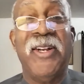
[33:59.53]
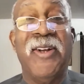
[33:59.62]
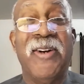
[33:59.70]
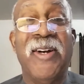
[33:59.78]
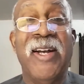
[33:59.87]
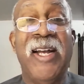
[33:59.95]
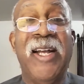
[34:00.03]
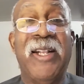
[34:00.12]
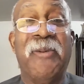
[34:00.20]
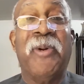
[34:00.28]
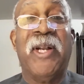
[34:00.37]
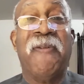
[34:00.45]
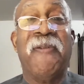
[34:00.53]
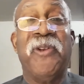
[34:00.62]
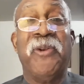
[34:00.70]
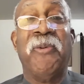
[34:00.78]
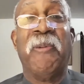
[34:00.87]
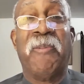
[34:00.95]
you know, whatever
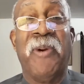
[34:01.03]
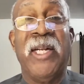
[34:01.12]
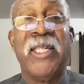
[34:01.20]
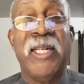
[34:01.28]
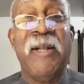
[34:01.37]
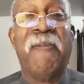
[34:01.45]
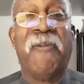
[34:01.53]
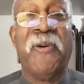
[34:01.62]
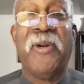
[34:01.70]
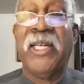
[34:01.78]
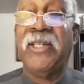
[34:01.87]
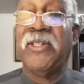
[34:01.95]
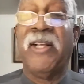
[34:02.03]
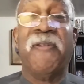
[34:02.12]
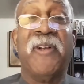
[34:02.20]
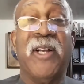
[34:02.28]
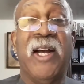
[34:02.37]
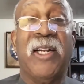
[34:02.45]
you were praised him for, he's
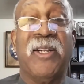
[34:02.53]
giving